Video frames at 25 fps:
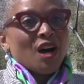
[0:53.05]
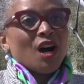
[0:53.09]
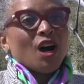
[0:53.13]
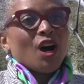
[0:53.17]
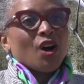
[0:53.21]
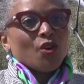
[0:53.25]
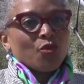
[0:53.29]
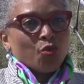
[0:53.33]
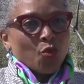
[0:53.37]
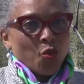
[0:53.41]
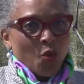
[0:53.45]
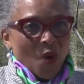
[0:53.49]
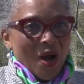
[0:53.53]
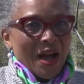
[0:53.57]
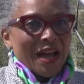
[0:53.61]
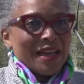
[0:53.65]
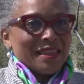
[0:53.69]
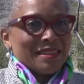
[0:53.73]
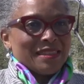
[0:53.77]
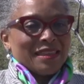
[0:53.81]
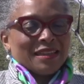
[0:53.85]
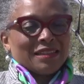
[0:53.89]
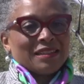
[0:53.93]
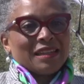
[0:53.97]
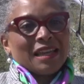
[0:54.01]
of why
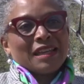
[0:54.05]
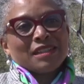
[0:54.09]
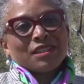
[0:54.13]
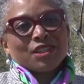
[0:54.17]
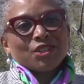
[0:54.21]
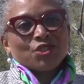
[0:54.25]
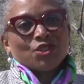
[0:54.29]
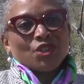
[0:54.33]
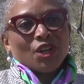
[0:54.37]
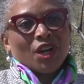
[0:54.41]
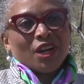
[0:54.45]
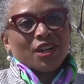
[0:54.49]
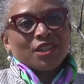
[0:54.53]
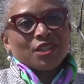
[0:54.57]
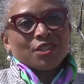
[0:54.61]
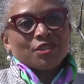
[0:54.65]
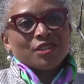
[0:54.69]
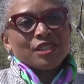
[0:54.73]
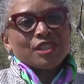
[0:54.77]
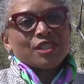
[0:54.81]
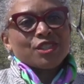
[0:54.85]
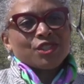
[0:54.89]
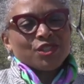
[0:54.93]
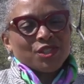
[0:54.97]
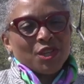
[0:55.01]
the Atlantic Charter
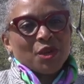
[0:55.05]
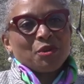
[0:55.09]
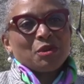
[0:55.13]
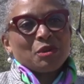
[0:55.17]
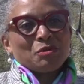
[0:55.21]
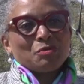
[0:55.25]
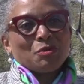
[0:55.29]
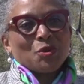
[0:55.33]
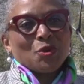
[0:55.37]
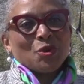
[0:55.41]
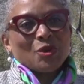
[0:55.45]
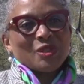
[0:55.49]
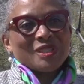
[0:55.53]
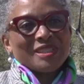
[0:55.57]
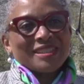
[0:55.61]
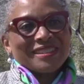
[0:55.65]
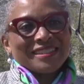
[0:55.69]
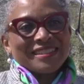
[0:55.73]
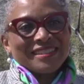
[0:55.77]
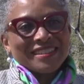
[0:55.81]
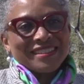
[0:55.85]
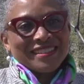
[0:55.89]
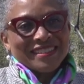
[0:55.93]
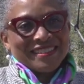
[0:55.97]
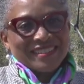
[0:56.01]
is so
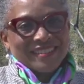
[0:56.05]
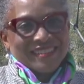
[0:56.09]
important.